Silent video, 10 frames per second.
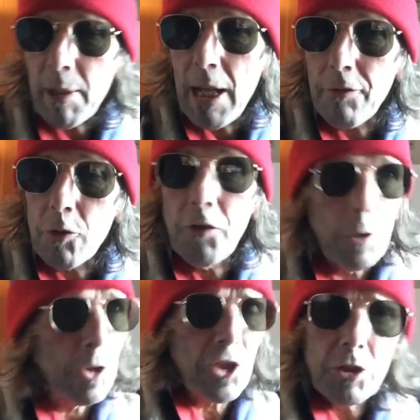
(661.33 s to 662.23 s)
up a level,
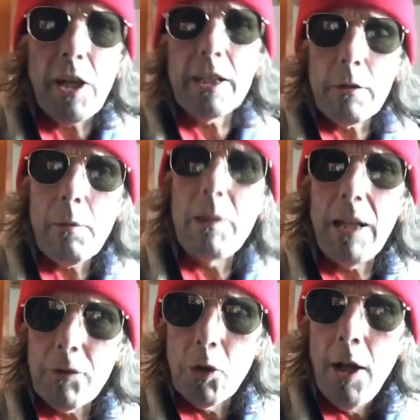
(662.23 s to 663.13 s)
folks? Should I go up a
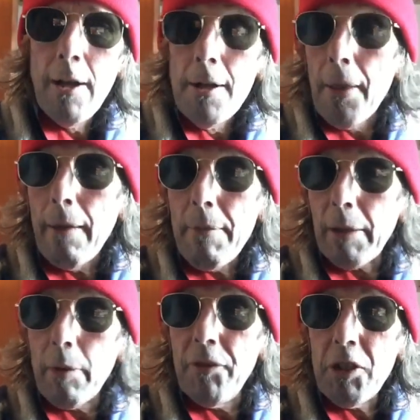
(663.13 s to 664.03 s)
level and
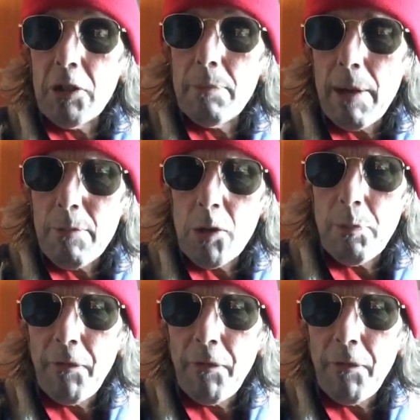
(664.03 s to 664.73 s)
make my videos a bit more